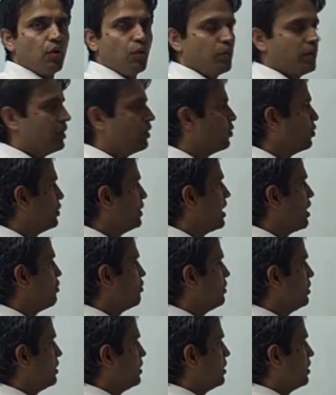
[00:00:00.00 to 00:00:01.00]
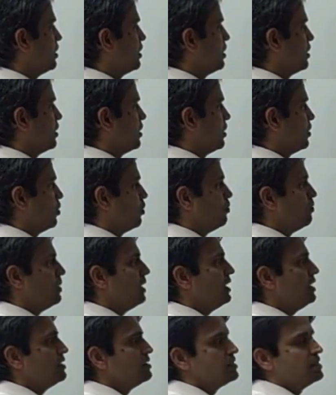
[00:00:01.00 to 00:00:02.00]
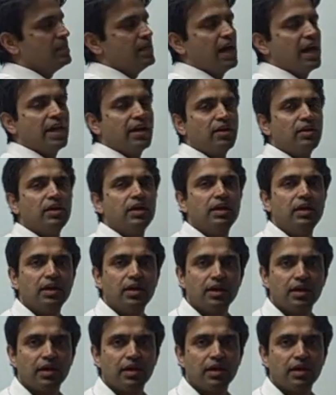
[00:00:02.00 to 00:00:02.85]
We go down to B, C, and D